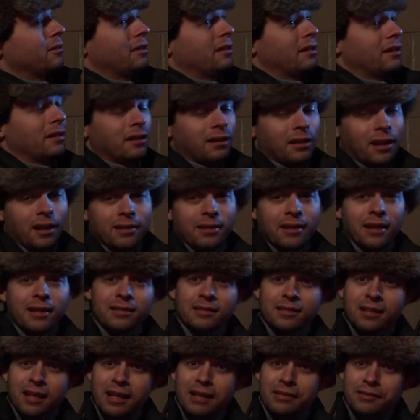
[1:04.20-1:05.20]
And, and
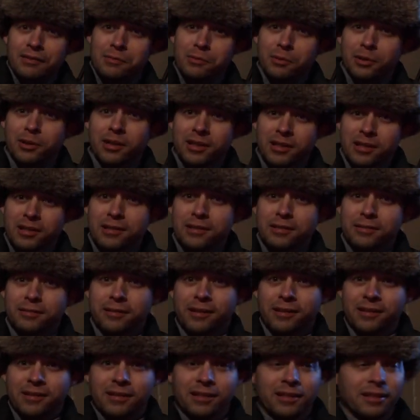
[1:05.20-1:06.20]
that's kind of a more
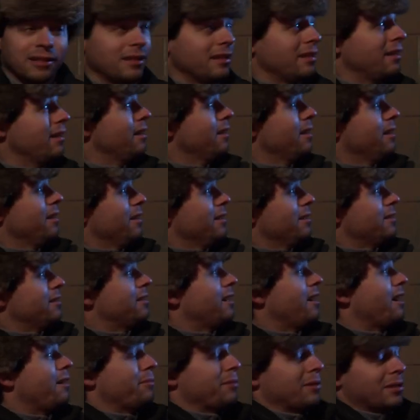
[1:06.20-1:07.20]
interesting
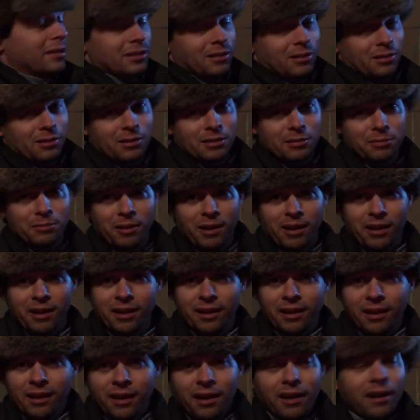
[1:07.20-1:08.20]
topic, so to
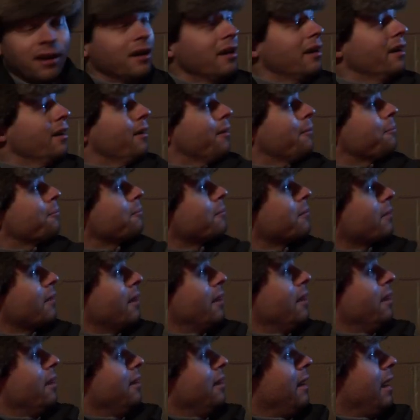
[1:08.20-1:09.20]
speak.
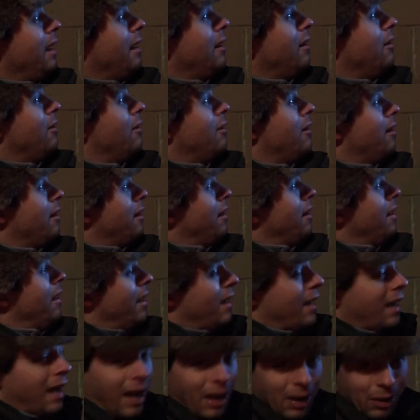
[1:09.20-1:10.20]
Now,
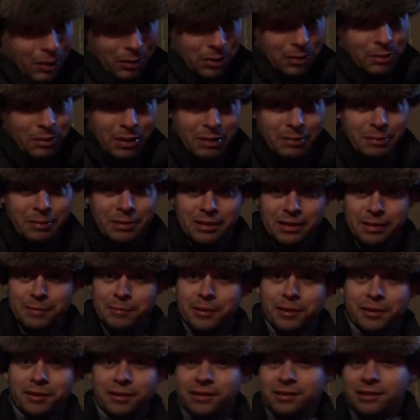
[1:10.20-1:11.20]
how you image
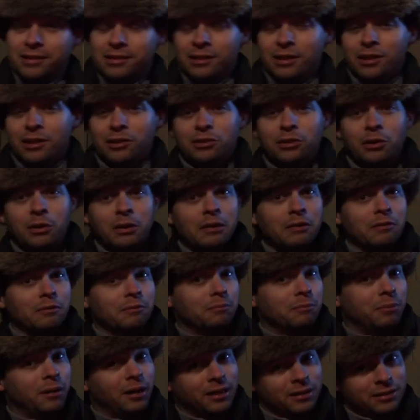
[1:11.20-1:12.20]
something like this, don't
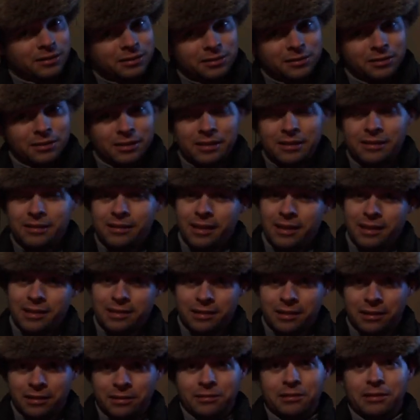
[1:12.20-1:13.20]
even bother trying to take
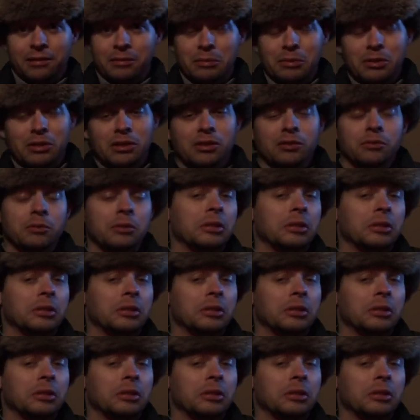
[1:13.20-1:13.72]
single images.